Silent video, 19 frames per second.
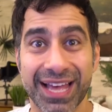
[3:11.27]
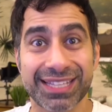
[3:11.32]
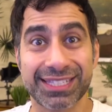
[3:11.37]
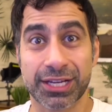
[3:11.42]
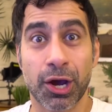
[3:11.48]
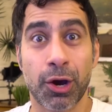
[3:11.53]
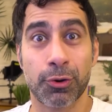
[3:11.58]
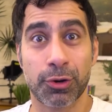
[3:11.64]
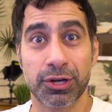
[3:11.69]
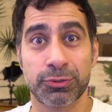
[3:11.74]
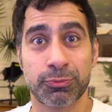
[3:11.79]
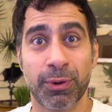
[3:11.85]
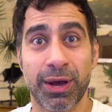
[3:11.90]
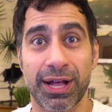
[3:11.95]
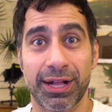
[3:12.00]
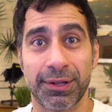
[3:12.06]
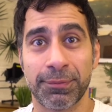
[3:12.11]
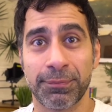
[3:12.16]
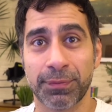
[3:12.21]
code as
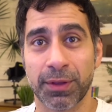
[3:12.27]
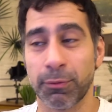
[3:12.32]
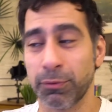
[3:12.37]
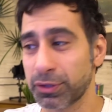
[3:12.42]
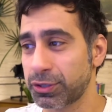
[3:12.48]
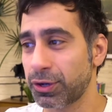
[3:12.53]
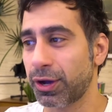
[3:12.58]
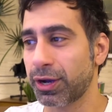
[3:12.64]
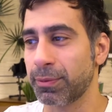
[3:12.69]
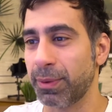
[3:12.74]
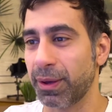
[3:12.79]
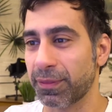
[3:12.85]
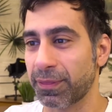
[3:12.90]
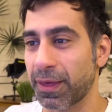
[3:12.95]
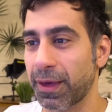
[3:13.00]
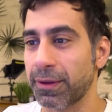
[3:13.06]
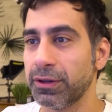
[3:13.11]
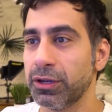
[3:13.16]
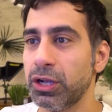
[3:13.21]
well, and we'll talk about
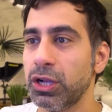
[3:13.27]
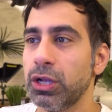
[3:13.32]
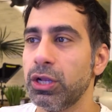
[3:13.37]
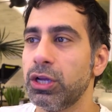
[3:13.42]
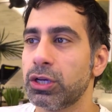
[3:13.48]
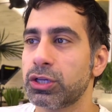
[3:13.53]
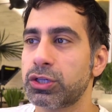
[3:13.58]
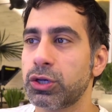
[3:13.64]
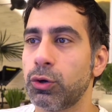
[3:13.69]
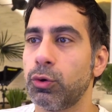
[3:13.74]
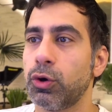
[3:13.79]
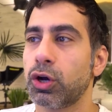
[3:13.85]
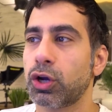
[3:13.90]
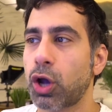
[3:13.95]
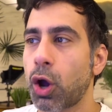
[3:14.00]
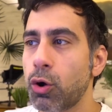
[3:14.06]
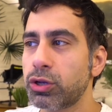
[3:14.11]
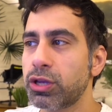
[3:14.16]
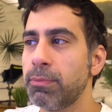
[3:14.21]
that. So
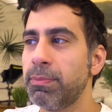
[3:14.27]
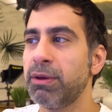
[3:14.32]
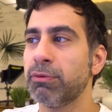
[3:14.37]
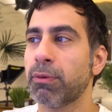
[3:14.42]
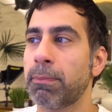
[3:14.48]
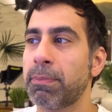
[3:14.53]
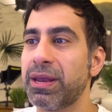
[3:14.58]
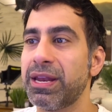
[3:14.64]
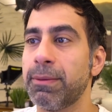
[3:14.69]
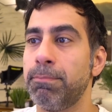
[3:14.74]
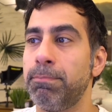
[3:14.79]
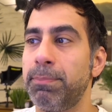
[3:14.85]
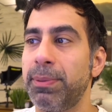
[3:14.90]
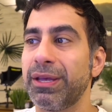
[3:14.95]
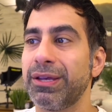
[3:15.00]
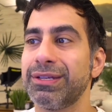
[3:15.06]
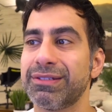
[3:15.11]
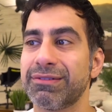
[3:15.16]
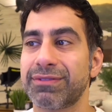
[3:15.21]
code can be repeated
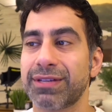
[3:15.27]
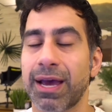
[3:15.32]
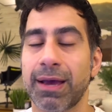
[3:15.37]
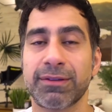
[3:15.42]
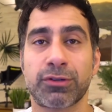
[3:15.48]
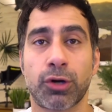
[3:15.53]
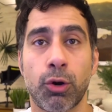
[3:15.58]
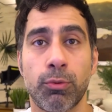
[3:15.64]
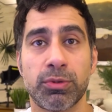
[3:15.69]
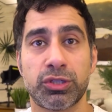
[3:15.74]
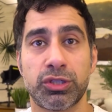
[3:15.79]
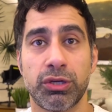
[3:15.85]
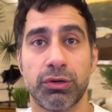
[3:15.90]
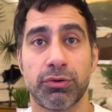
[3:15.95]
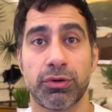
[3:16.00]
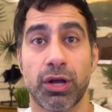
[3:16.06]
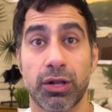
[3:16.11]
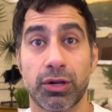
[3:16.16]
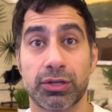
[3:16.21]
billions of times for almost
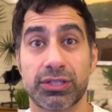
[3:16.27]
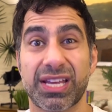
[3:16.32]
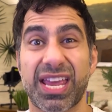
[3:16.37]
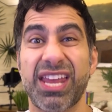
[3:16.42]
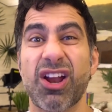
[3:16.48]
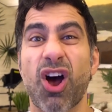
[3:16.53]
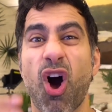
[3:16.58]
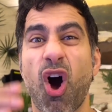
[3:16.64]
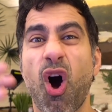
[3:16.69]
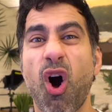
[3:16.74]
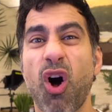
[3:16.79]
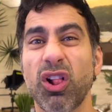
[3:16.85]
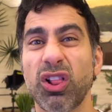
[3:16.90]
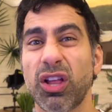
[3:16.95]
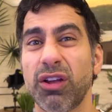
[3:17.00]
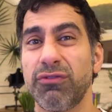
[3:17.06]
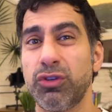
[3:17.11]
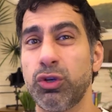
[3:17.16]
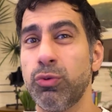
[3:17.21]
$0. In all
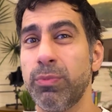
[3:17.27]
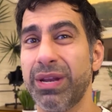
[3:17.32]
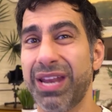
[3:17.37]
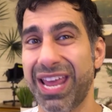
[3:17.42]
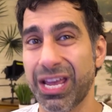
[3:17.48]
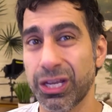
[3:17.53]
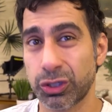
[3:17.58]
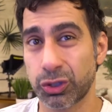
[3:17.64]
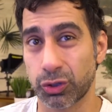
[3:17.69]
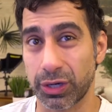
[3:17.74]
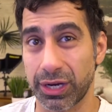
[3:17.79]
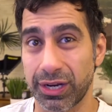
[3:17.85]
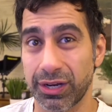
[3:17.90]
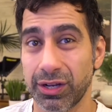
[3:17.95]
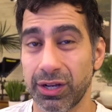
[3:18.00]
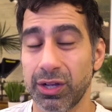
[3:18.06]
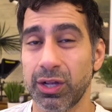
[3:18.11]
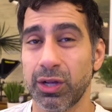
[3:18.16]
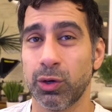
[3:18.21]
of human history,
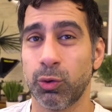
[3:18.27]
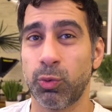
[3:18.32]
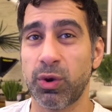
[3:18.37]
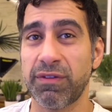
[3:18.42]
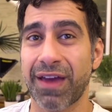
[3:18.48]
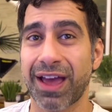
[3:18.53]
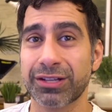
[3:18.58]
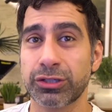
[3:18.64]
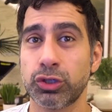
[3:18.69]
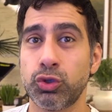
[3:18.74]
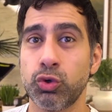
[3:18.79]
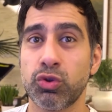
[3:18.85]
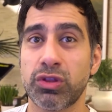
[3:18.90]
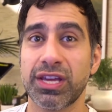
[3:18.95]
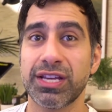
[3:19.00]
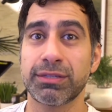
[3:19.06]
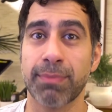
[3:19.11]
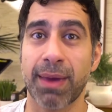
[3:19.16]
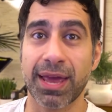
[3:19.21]
we've had to do
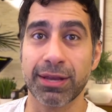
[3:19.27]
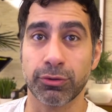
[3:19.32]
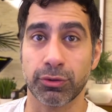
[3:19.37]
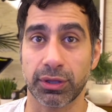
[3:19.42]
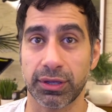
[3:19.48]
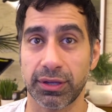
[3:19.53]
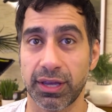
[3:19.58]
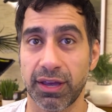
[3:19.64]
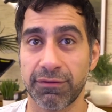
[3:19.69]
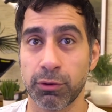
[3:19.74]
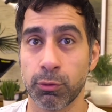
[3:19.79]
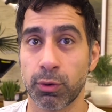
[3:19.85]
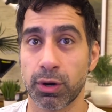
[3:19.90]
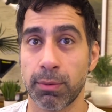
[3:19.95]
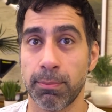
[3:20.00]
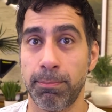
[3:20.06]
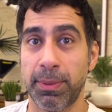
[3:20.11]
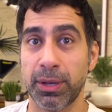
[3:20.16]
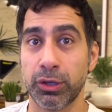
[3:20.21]
things manually. If you want to
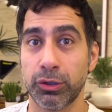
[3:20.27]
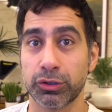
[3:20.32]
build